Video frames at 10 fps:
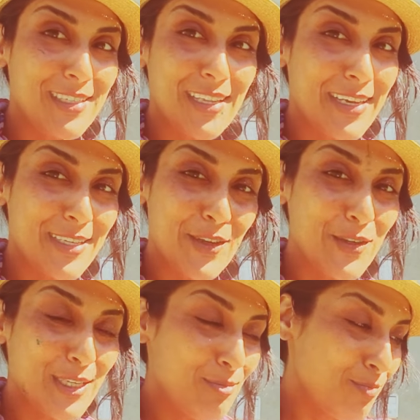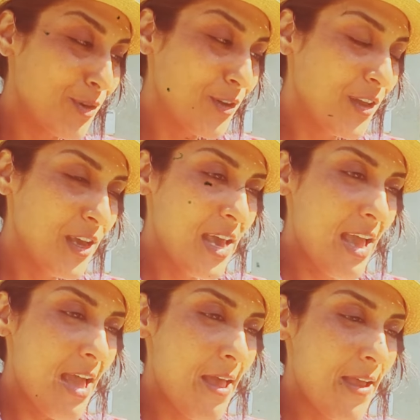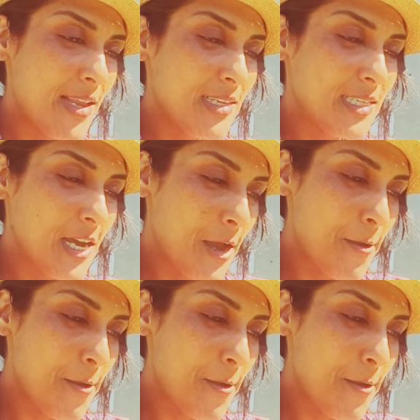like so simple, and